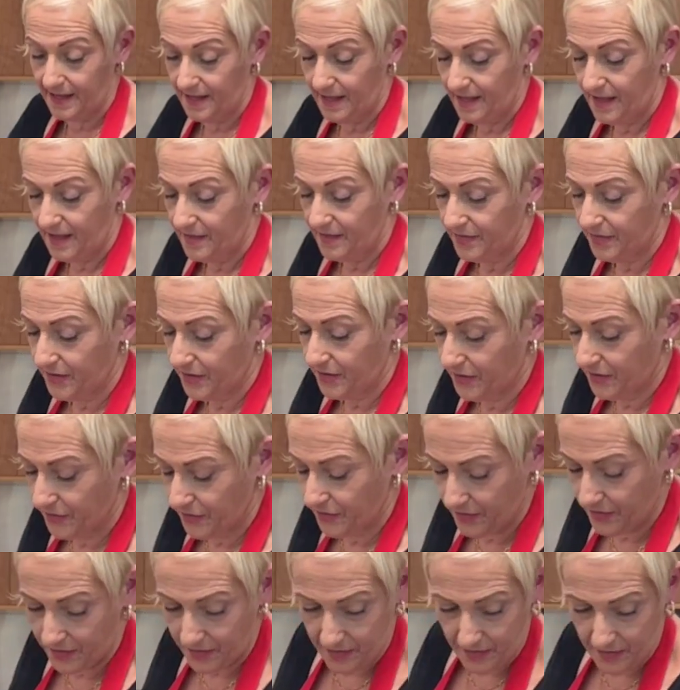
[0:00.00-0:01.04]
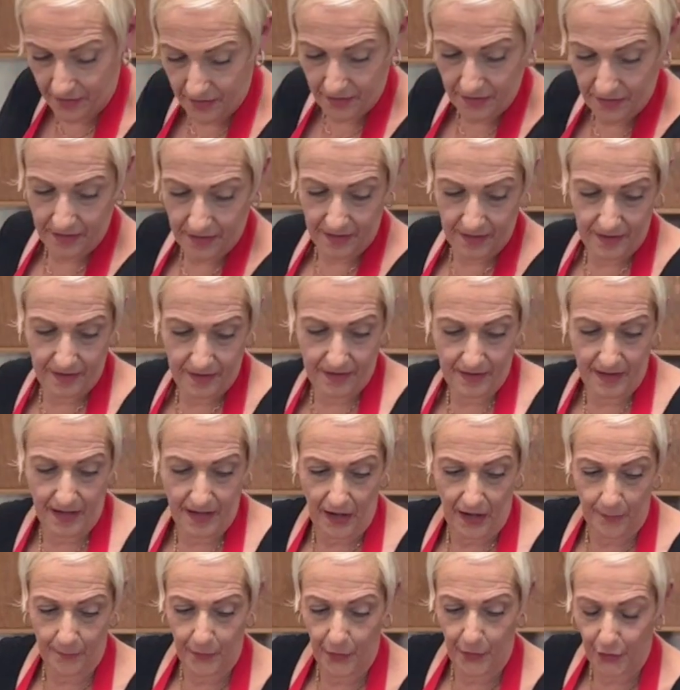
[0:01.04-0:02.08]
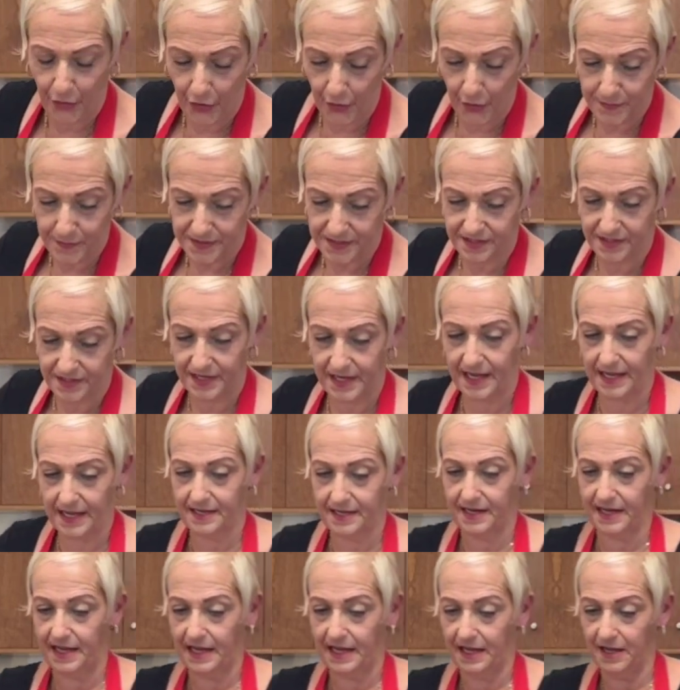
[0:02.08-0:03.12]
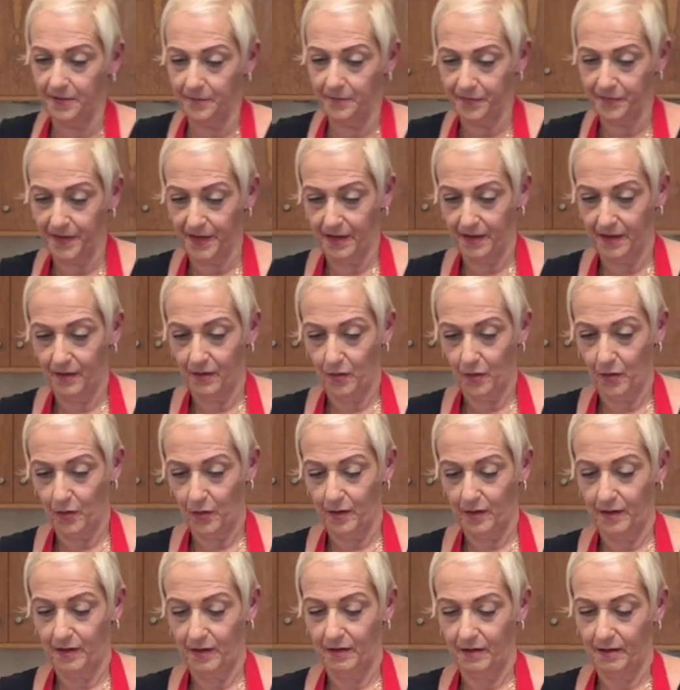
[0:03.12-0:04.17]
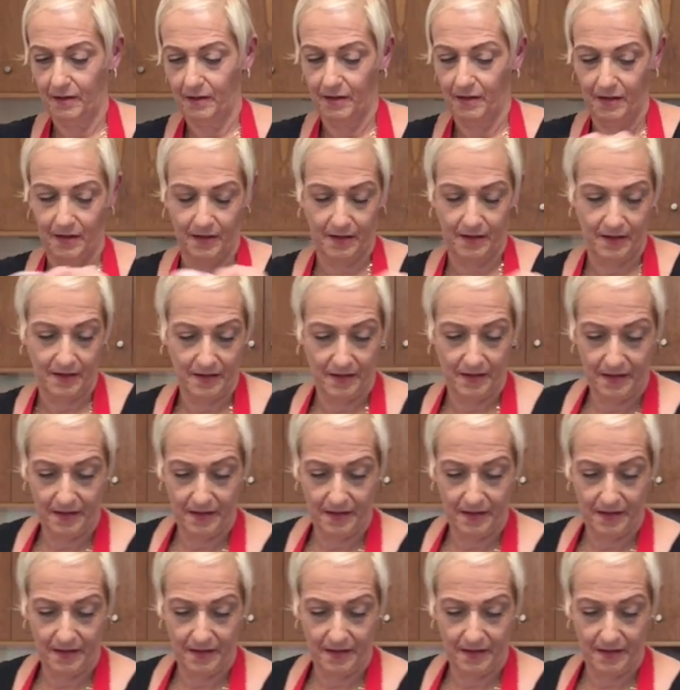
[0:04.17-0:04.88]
Right, now I'm going to add the herbs in here.